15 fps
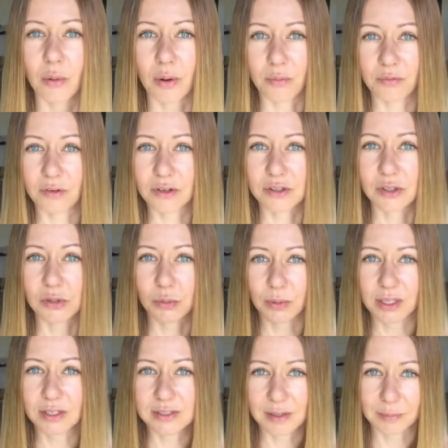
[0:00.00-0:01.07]
versus
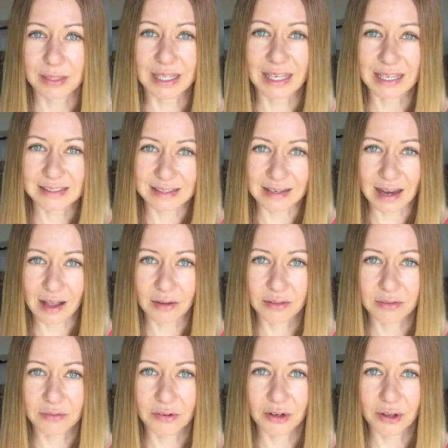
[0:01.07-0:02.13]
whether something isn't
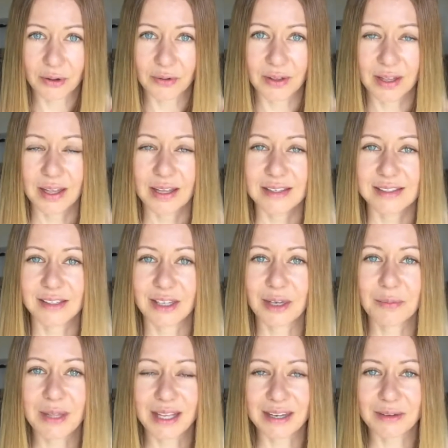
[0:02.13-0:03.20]
healthy for you. So keep
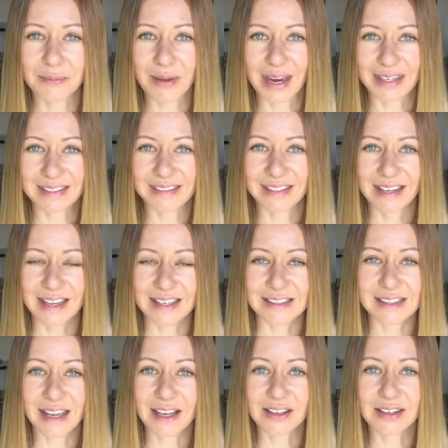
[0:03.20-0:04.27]
that in mind.
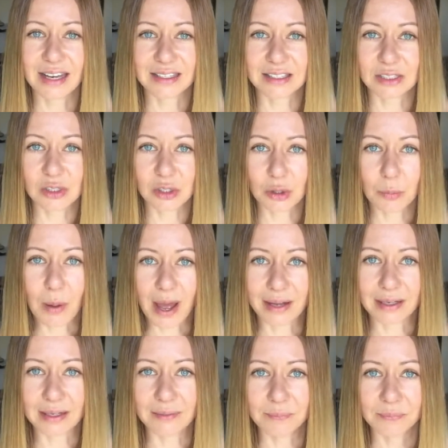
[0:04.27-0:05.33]
Stay connected to your
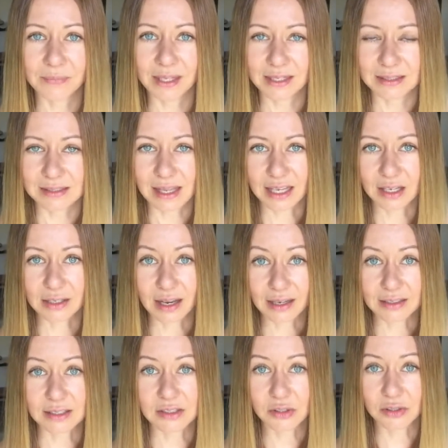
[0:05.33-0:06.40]
body, stay
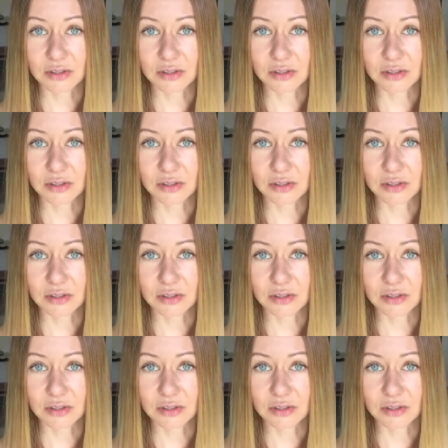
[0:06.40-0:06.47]
connected to